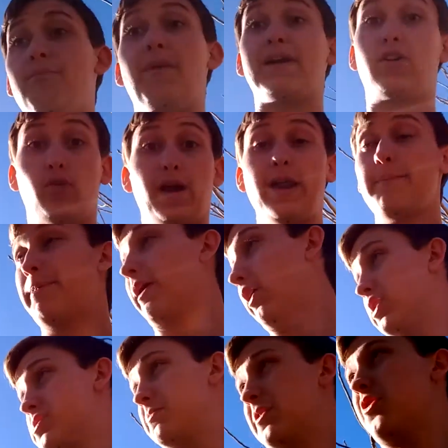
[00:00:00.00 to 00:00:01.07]
My
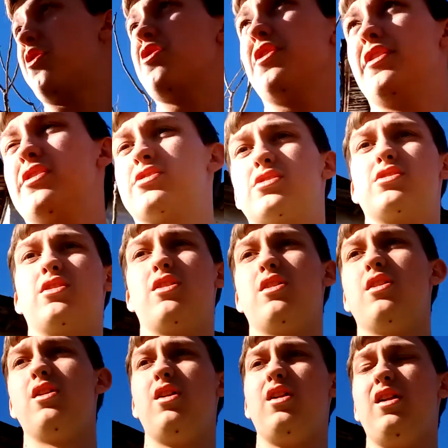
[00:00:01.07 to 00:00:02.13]
grandparents, to be honest.
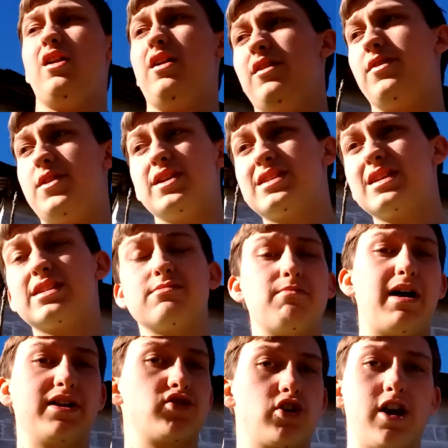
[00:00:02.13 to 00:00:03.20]
This isn't
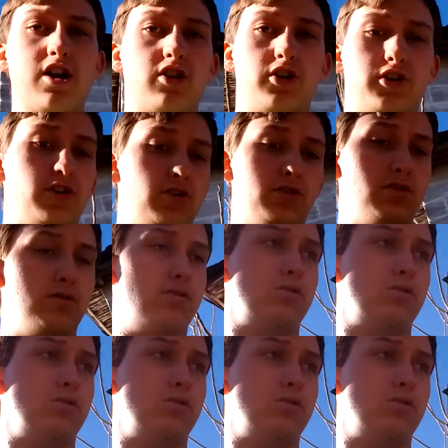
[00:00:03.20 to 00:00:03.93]
my trailer, dude.